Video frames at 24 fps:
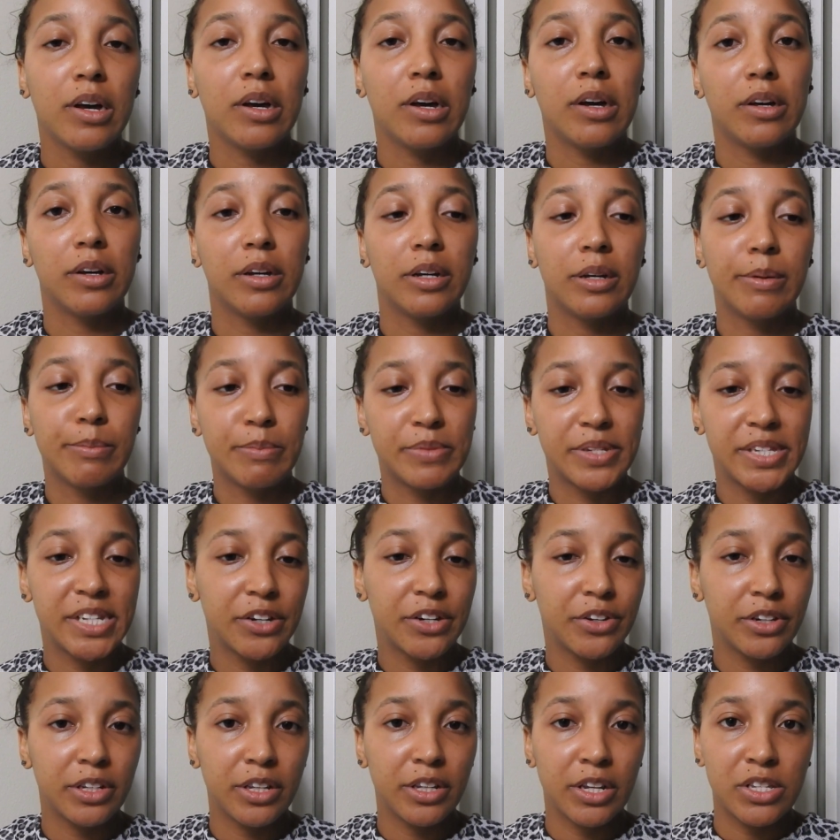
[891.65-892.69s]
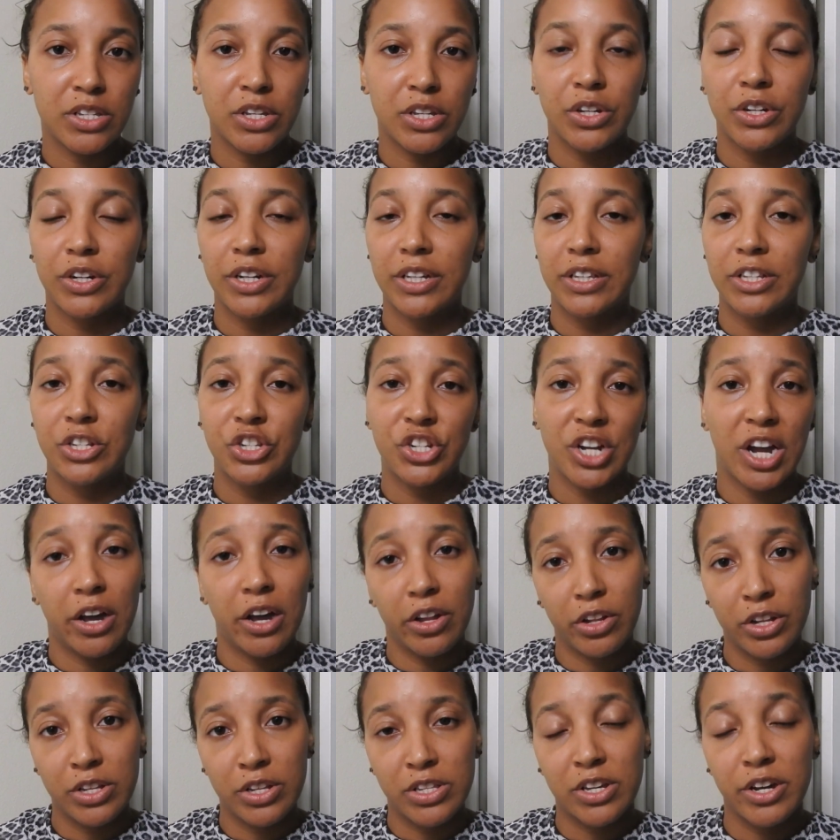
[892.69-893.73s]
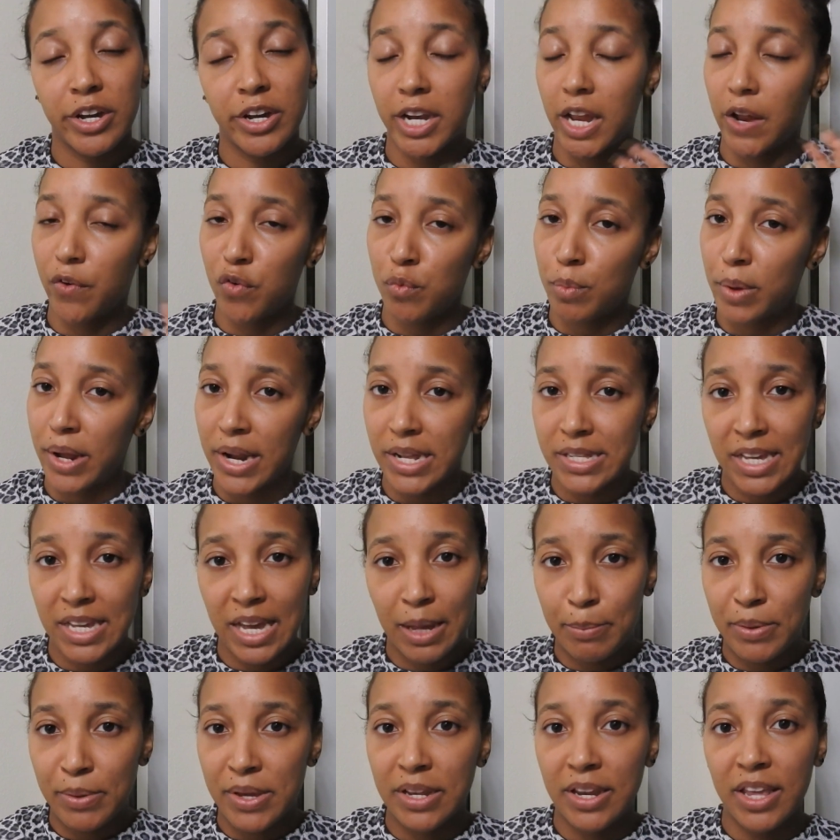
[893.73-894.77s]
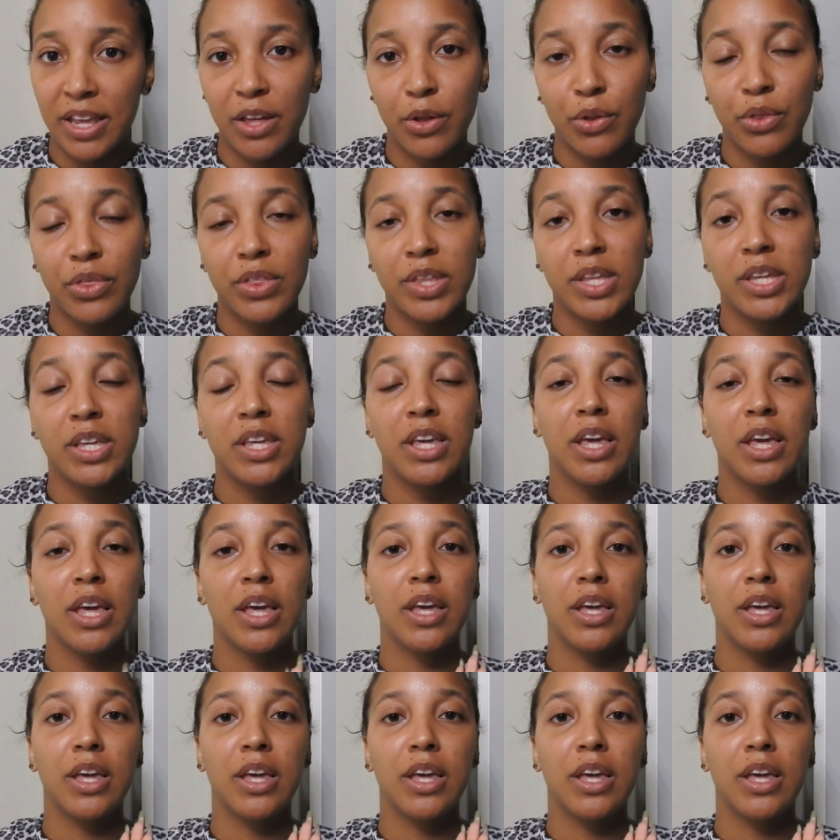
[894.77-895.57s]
Sarah looks good, the child looks good, everybody is happy and healthy.